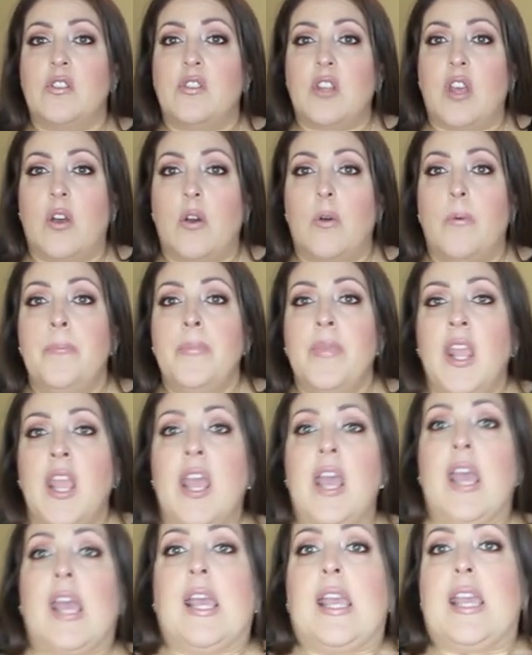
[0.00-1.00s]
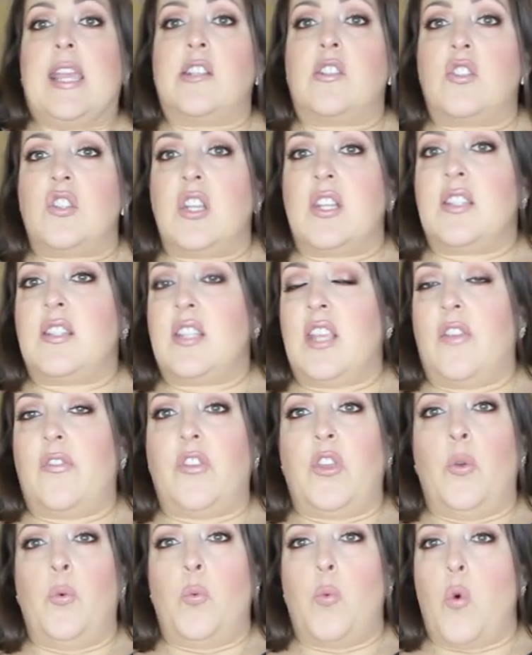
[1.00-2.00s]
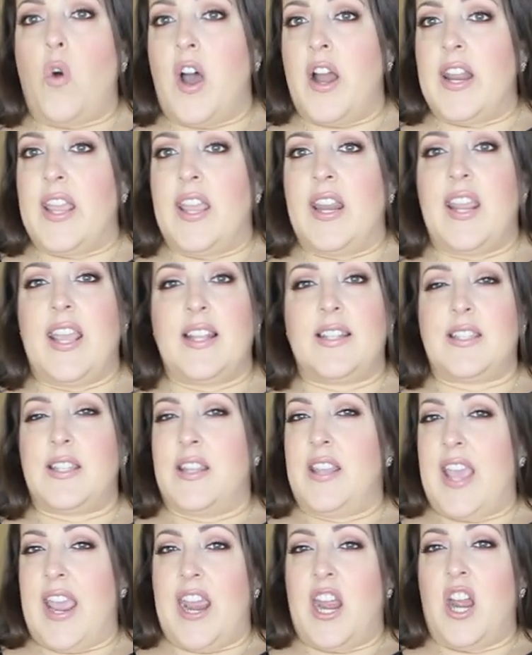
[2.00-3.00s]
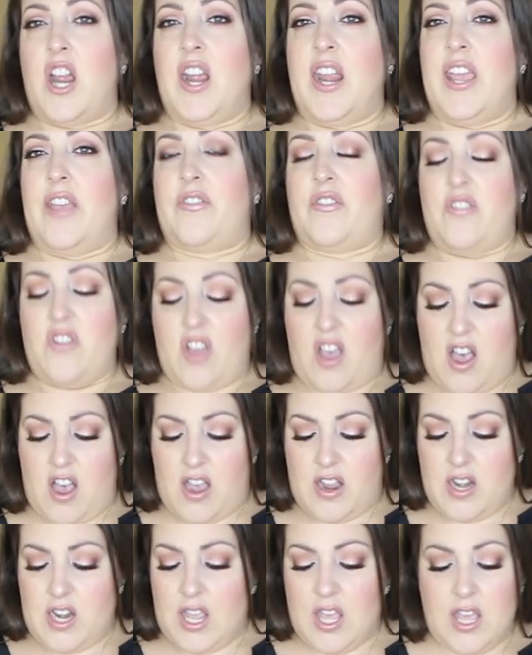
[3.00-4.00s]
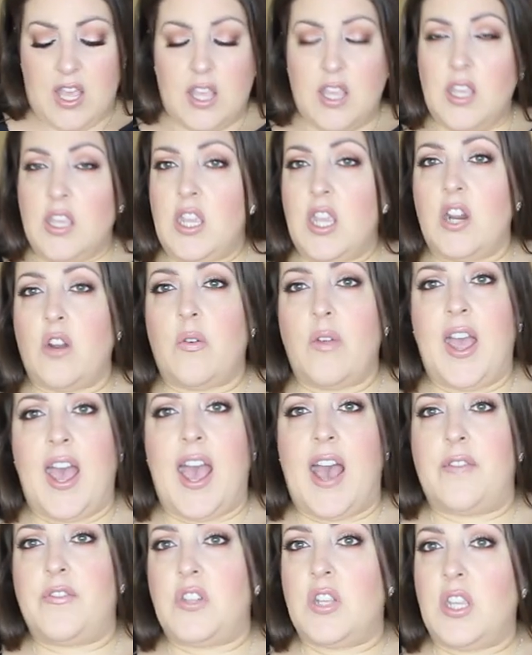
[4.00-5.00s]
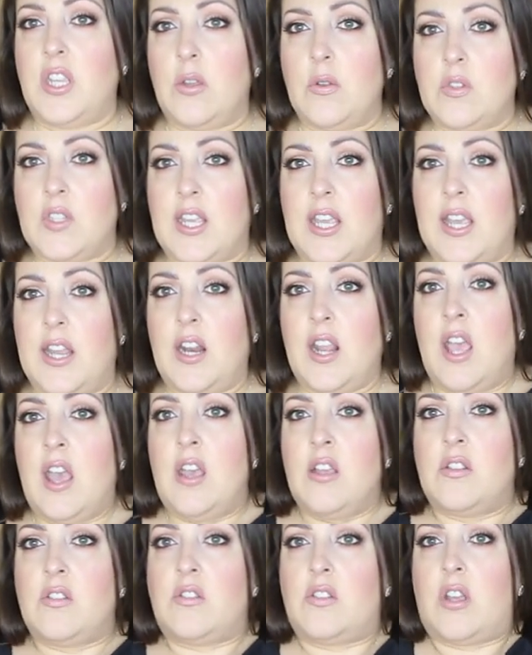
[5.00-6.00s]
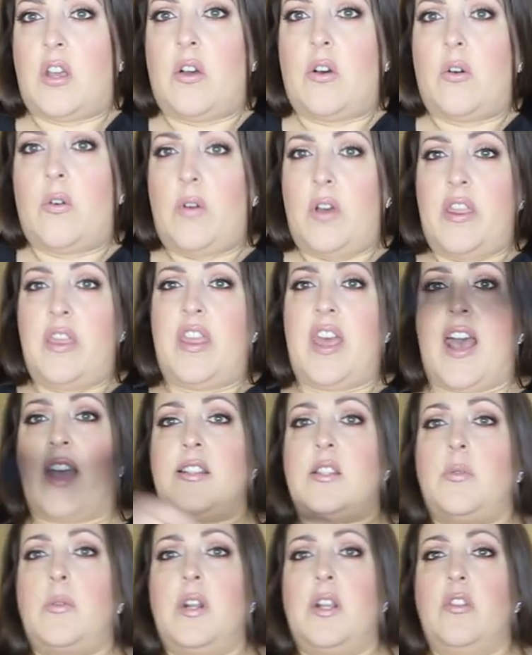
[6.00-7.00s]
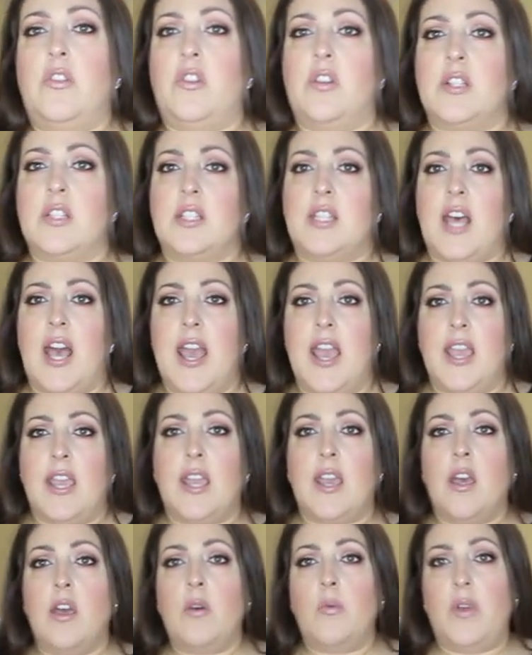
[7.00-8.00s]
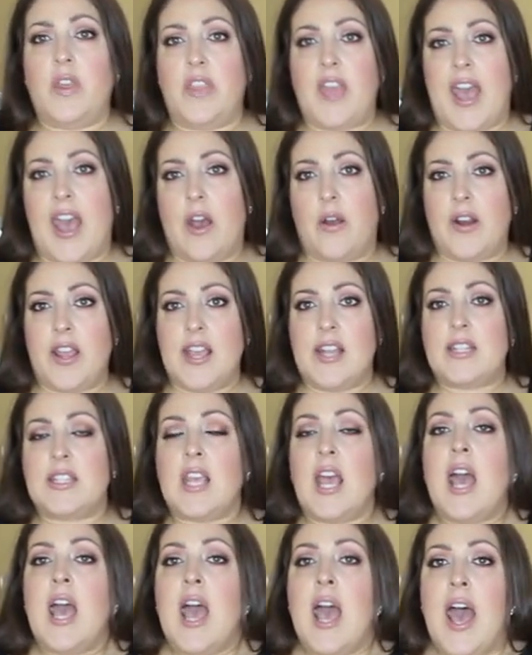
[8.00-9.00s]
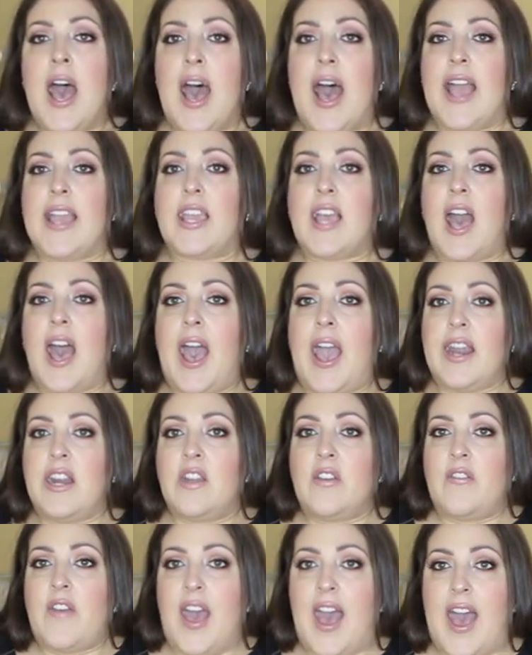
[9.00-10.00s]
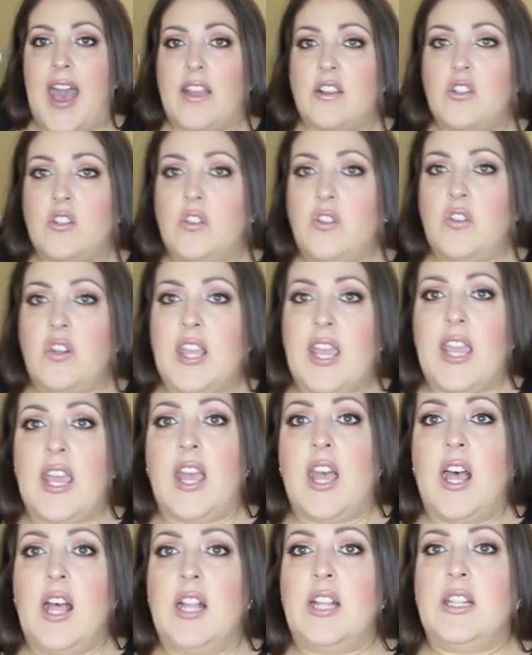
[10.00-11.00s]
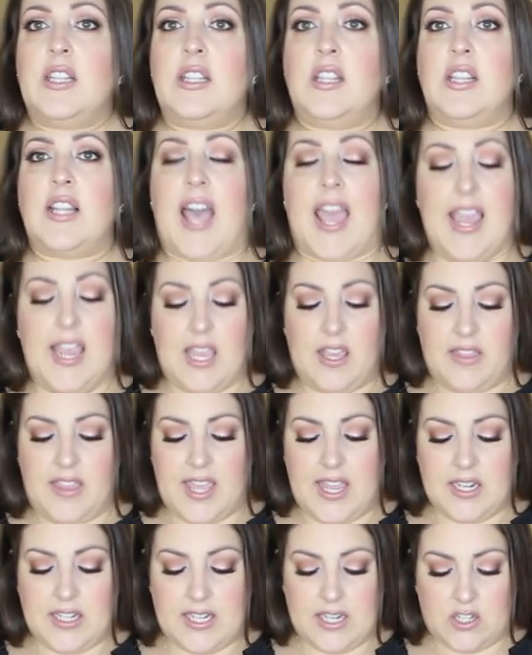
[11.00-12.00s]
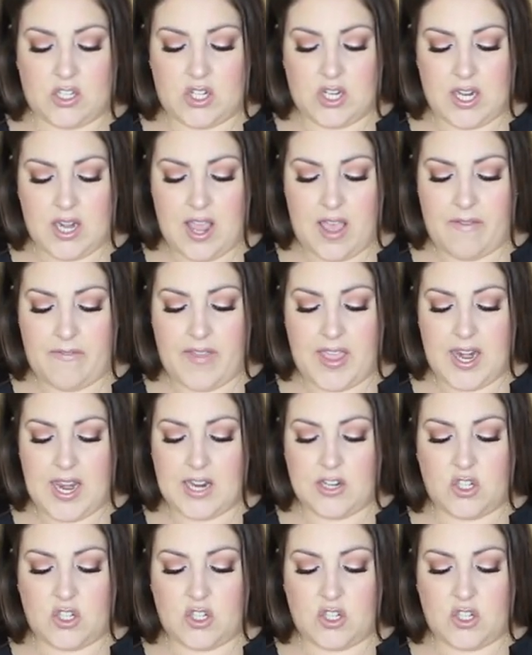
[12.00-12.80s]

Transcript: So, it's just if you want it, it's there. If not, you don't have to use it. So, that's what it looks like without it. I kind of actually like the addition of it.